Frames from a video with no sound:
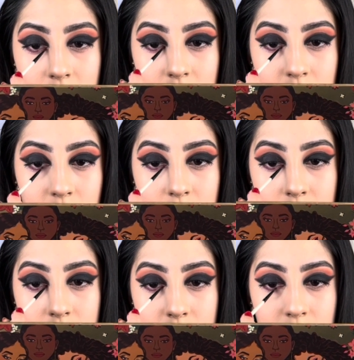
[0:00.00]

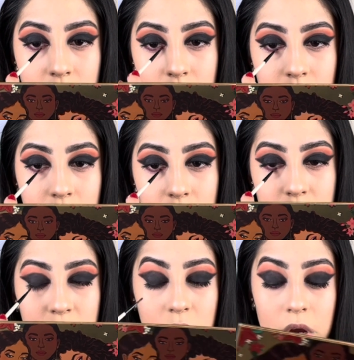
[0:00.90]
Remember, I'm
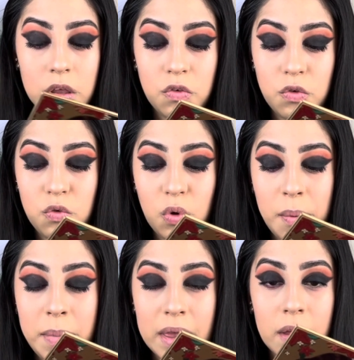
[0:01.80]
trying to do a
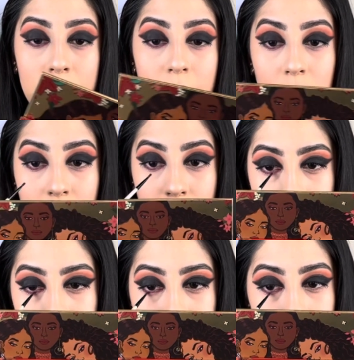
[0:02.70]
makeup look
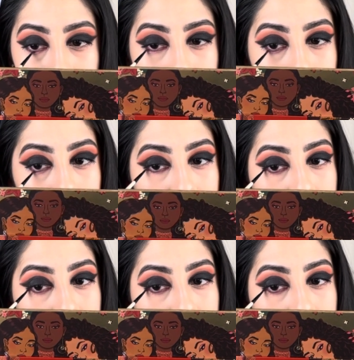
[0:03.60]
with